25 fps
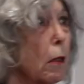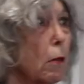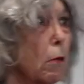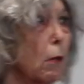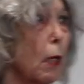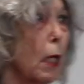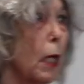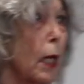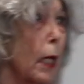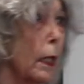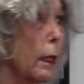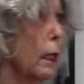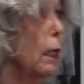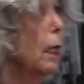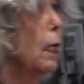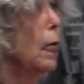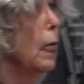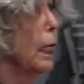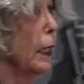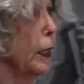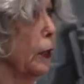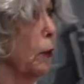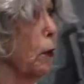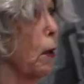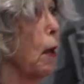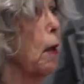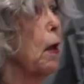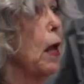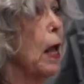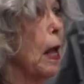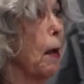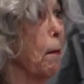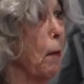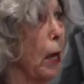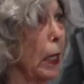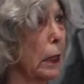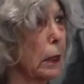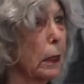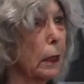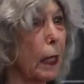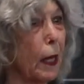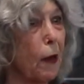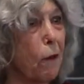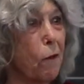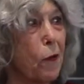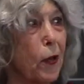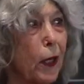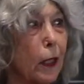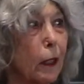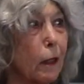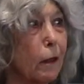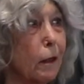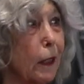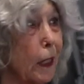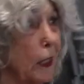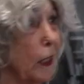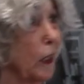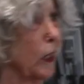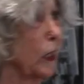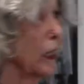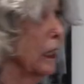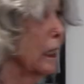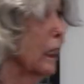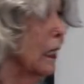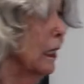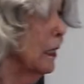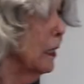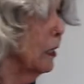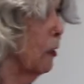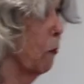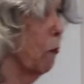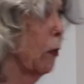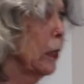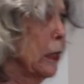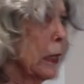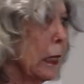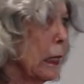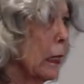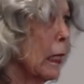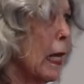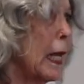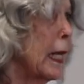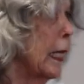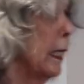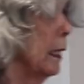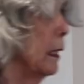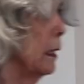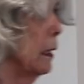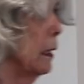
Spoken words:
"Oh God, you know, am I safe here, and is it this, and what's he like, and